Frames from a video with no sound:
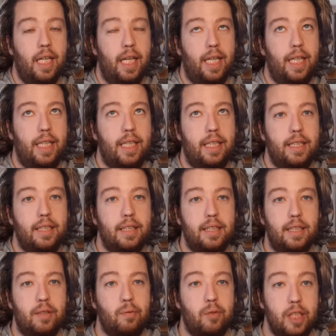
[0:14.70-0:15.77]
and
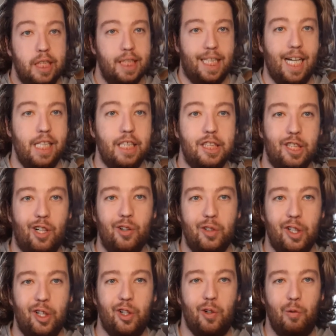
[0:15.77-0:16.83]
we just kind of don't
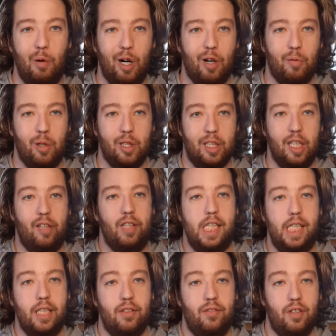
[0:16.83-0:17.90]
know where we're
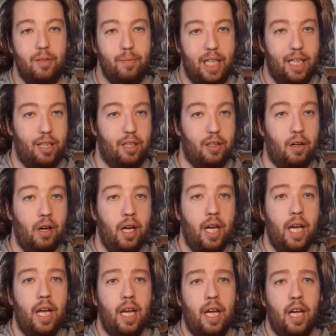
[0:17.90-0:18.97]
going from now.
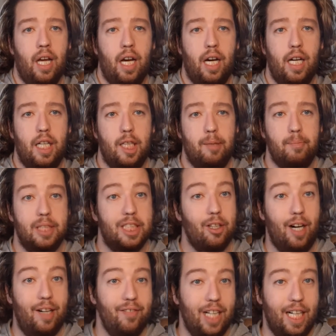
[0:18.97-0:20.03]
So
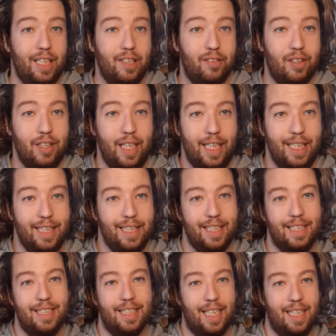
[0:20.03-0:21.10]
I'm kind of creating
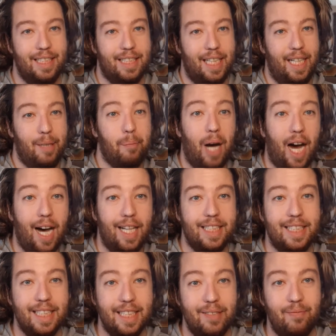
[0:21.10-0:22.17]
this as a
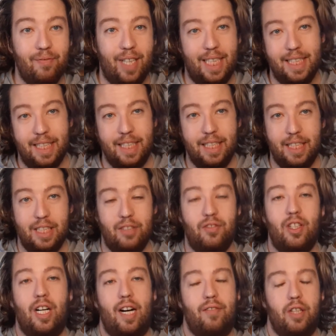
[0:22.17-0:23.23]
positive message
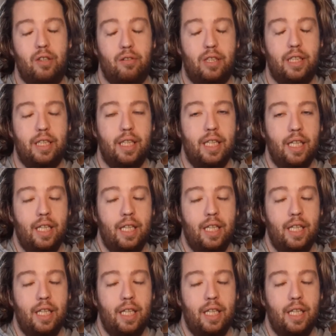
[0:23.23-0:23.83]
for everyone.